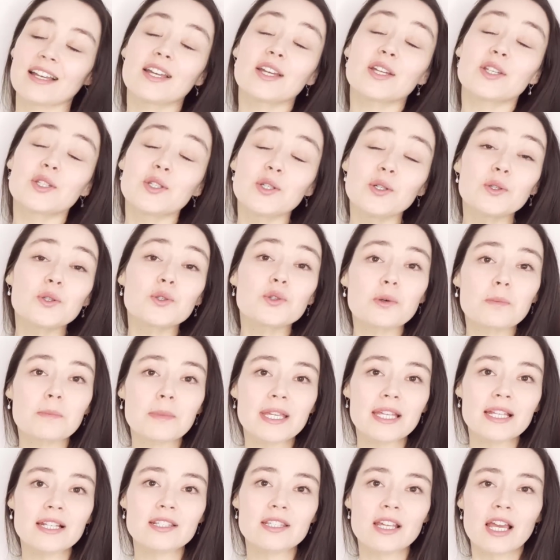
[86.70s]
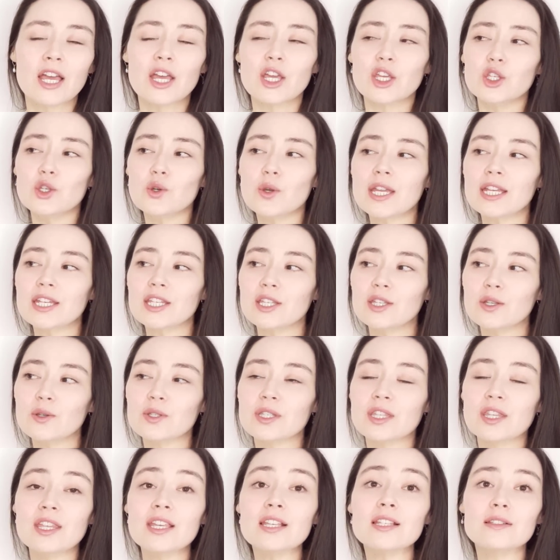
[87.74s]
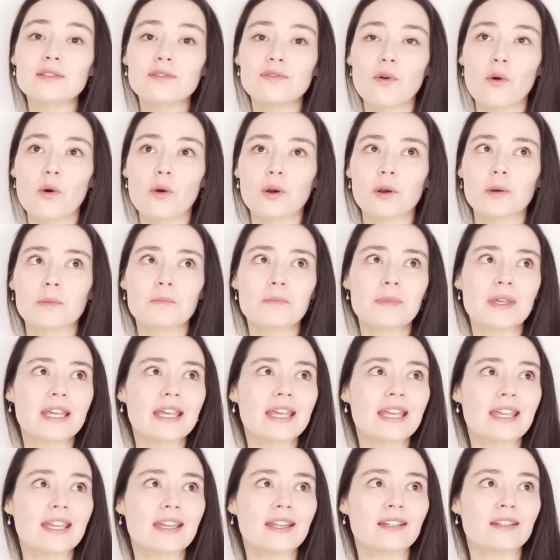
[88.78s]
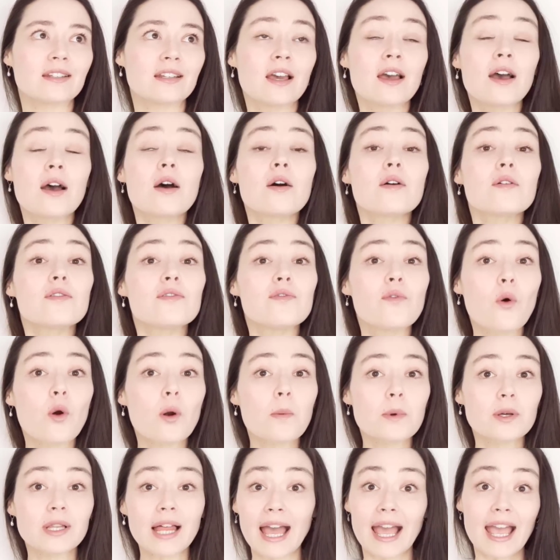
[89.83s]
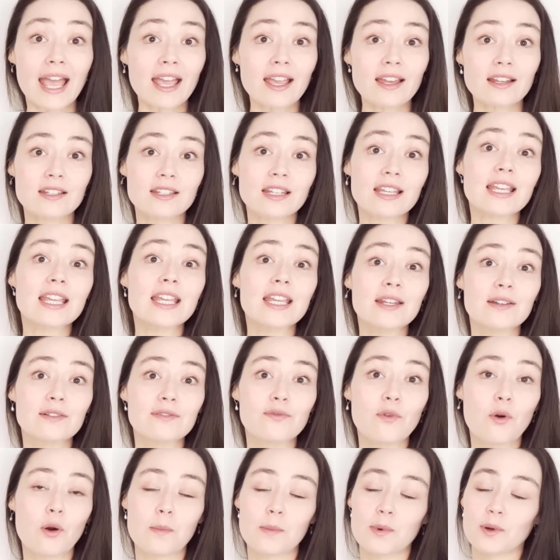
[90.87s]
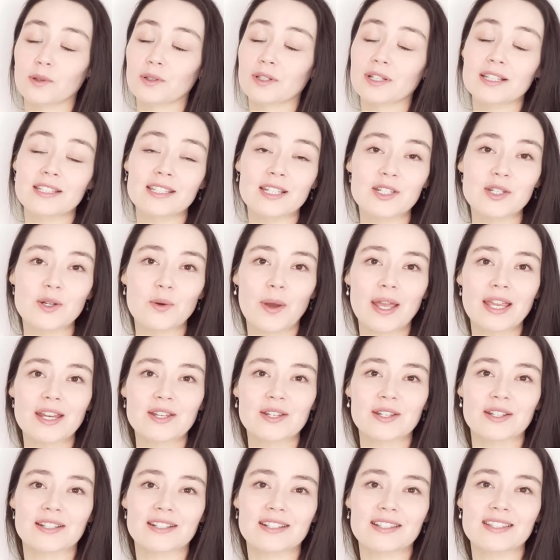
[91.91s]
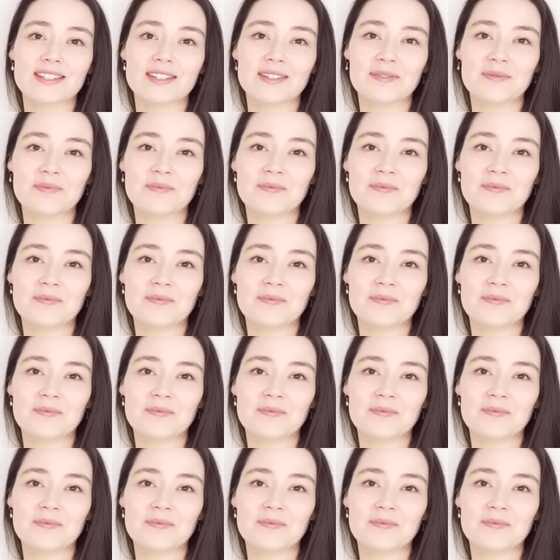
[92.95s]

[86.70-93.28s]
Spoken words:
Neutral means you can use this form in formal and informal situations.